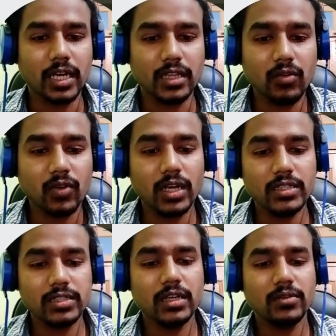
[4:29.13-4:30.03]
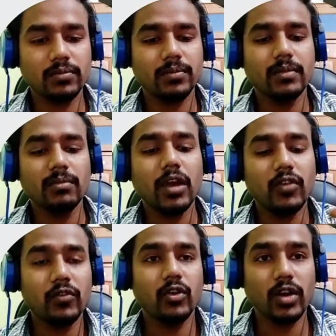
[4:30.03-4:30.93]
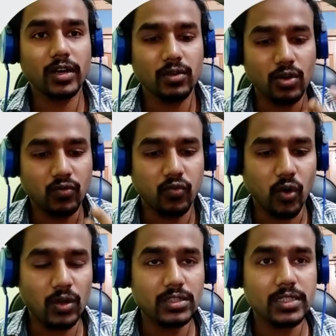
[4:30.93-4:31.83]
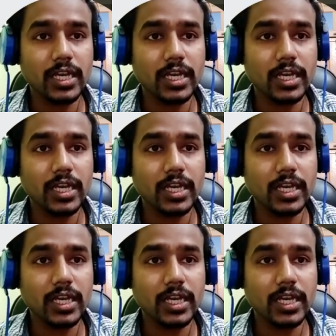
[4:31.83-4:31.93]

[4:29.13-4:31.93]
Otherwise if it will not false,